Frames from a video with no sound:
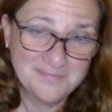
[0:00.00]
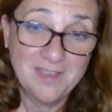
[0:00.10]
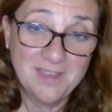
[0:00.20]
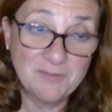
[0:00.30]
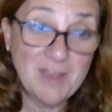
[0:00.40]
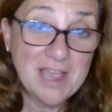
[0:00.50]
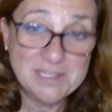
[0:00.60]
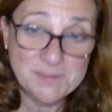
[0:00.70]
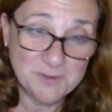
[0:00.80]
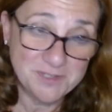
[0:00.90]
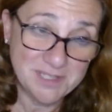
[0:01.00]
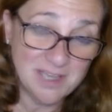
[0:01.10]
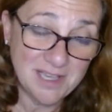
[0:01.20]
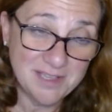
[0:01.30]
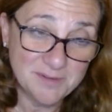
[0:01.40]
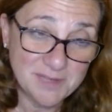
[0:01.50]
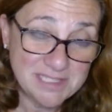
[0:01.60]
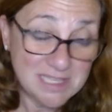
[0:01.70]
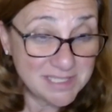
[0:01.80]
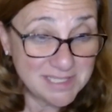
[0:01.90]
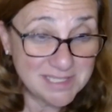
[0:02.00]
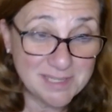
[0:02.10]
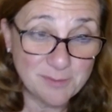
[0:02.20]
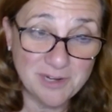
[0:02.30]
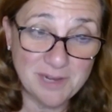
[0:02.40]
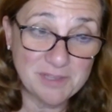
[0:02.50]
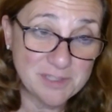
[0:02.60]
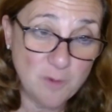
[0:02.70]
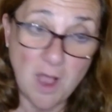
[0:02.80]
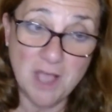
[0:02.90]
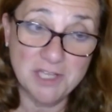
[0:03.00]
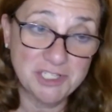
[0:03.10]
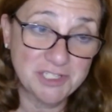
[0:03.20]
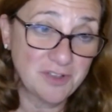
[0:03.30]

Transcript: I'm a rackets person. I play tennis in the summer and I play squash